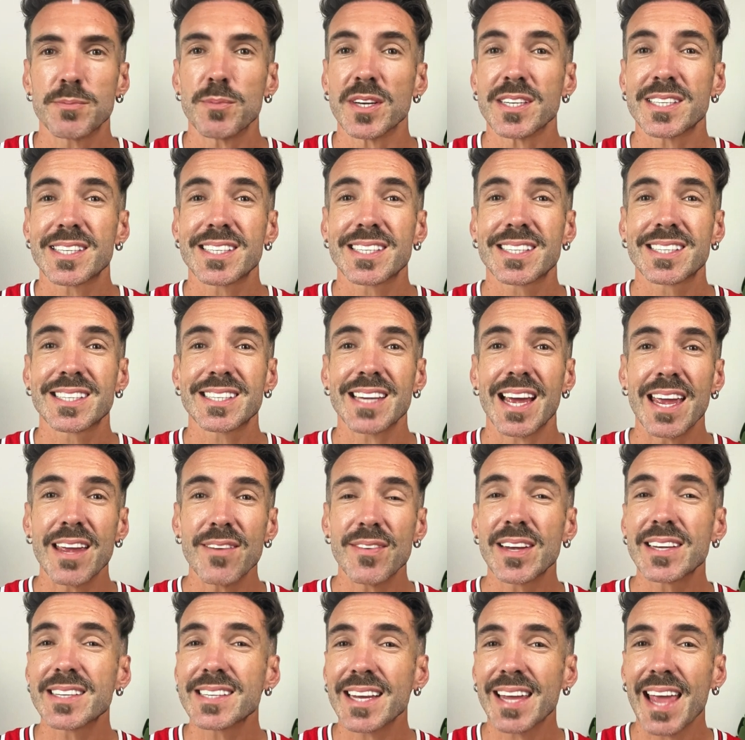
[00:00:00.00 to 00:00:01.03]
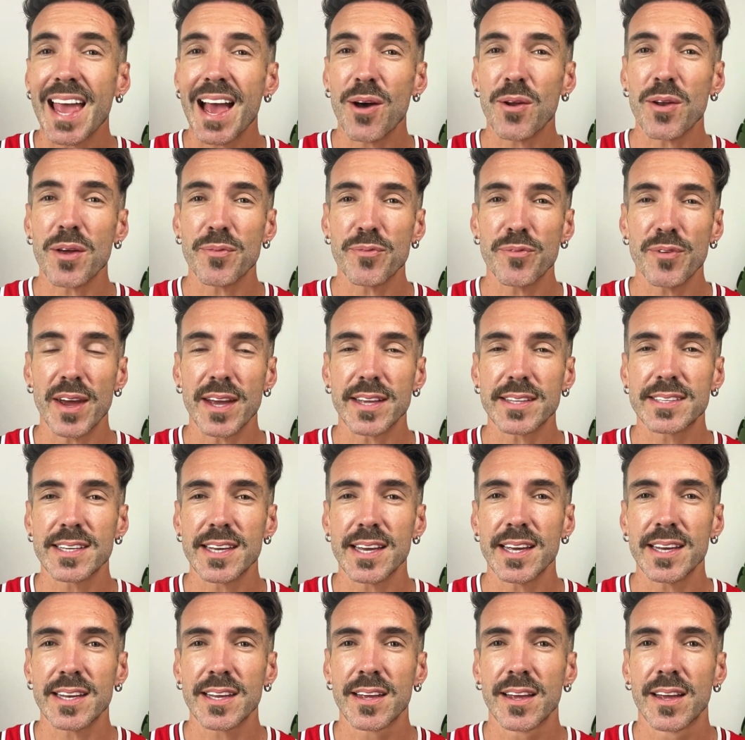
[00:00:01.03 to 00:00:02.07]
my savings account
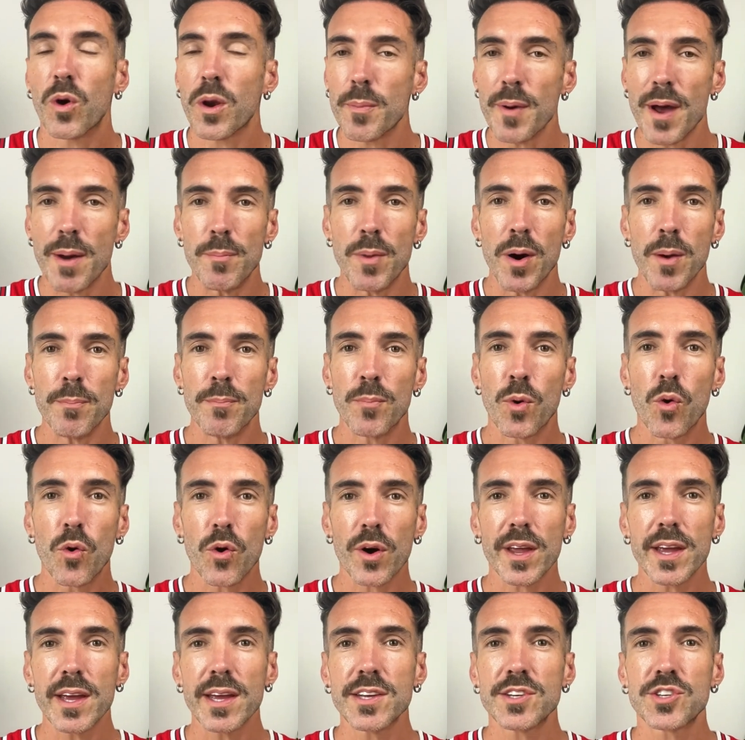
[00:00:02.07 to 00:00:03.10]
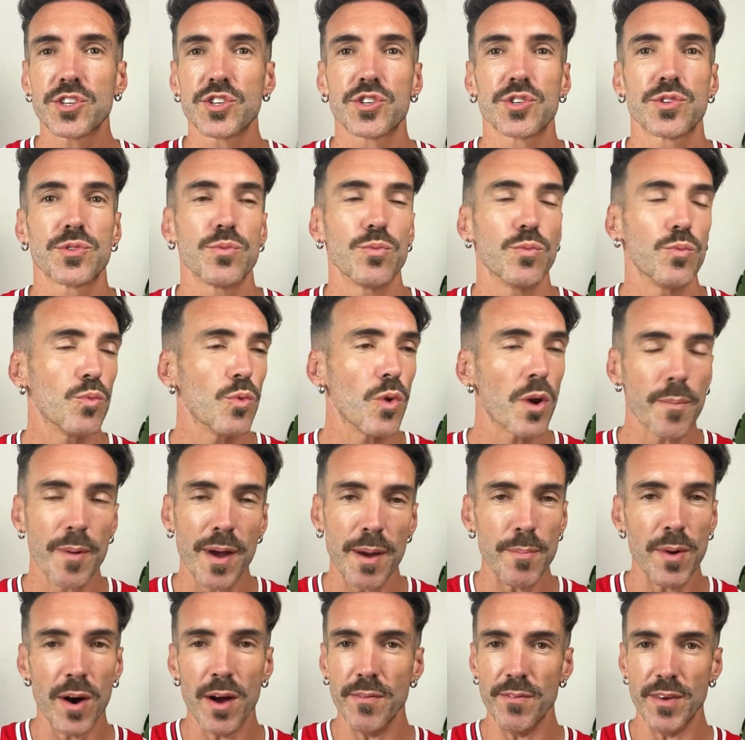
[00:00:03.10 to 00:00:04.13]
affected? What about my mortgage? What
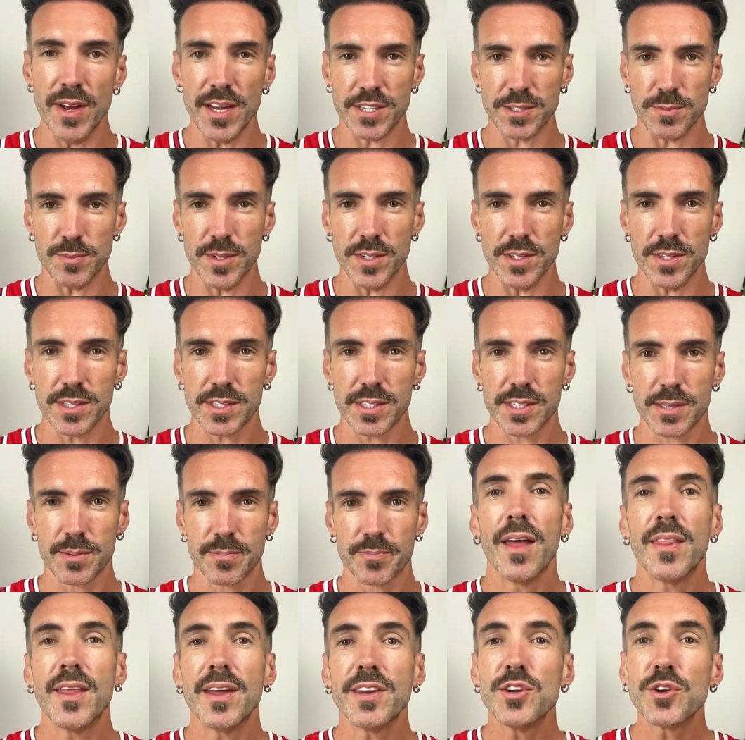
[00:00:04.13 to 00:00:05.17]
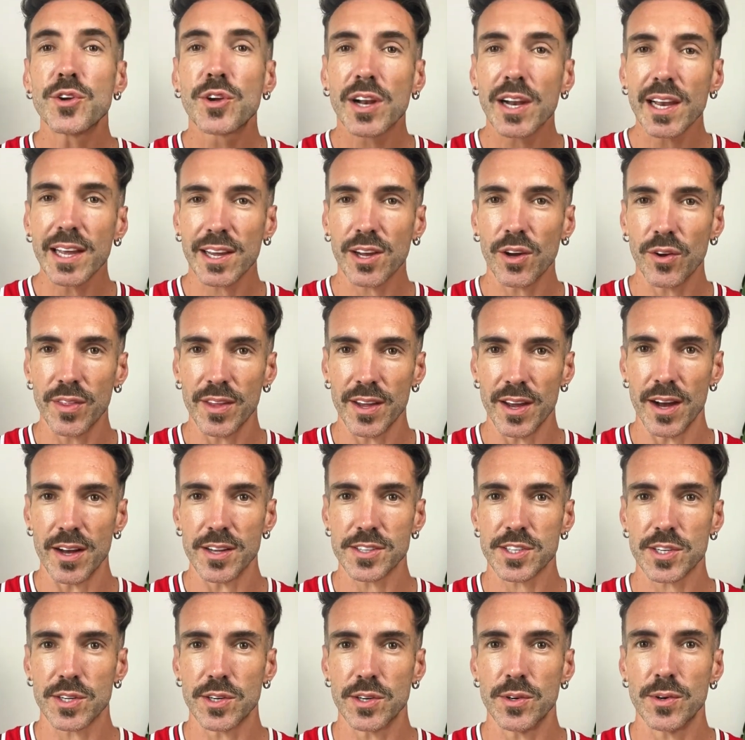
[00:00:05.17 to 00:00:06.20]
about my investments? And then you click on the
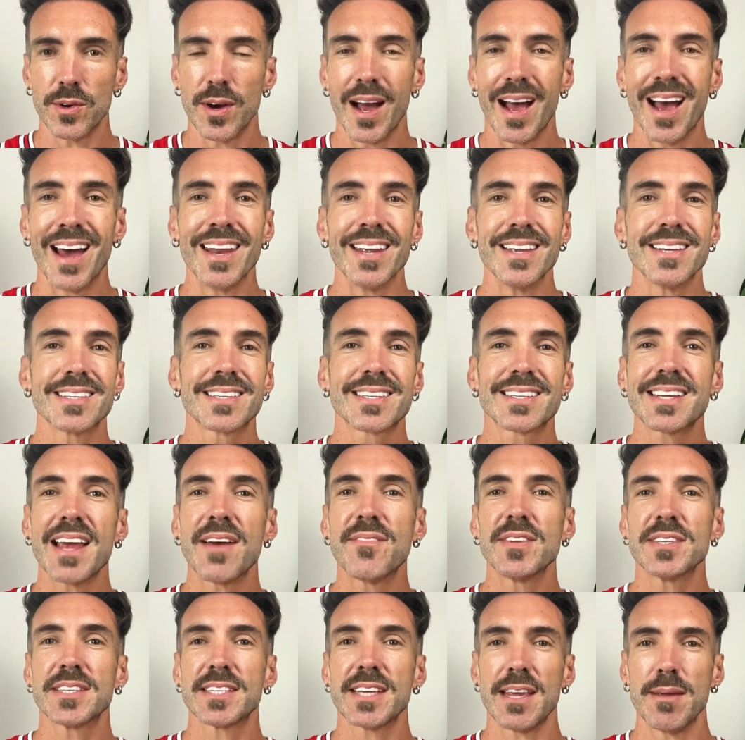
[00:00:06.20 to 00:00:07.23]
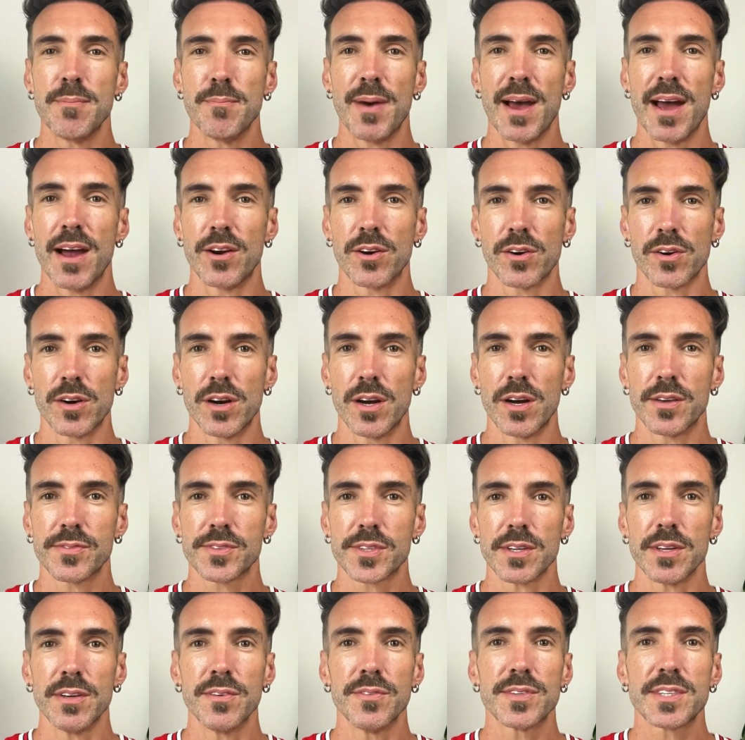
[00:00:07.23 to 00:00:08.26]
article and it's 17 paragraphs
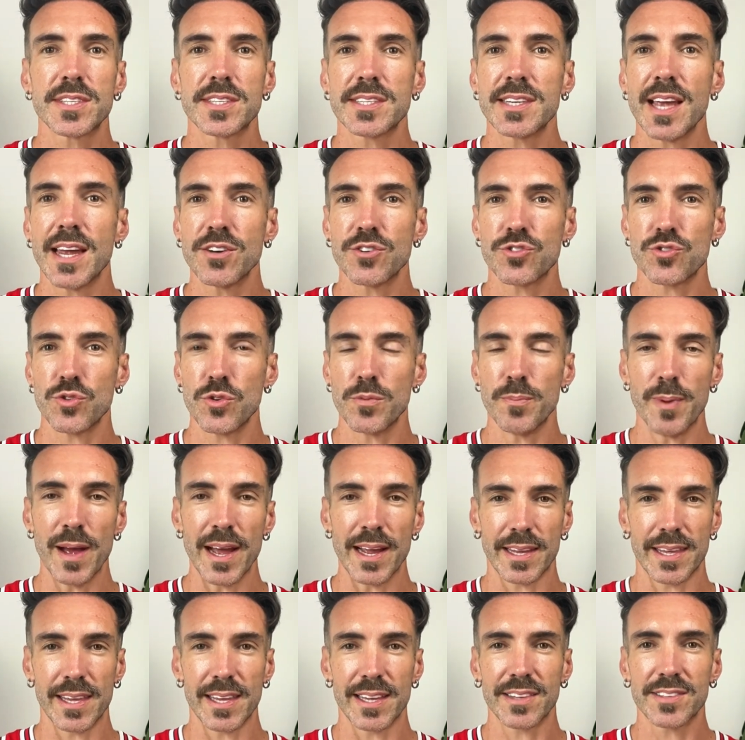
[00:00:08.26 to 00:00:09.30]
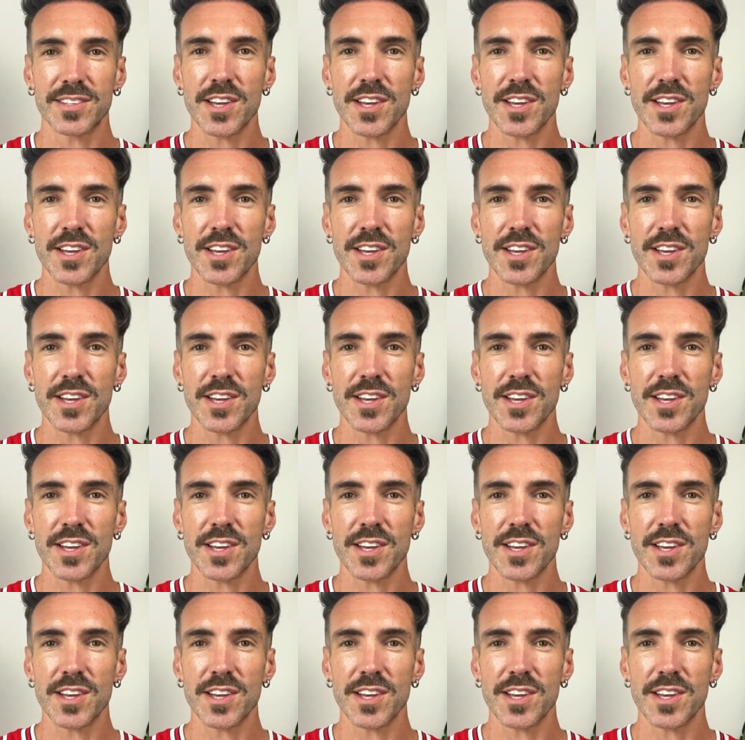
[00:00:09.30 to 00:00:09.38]
of central banking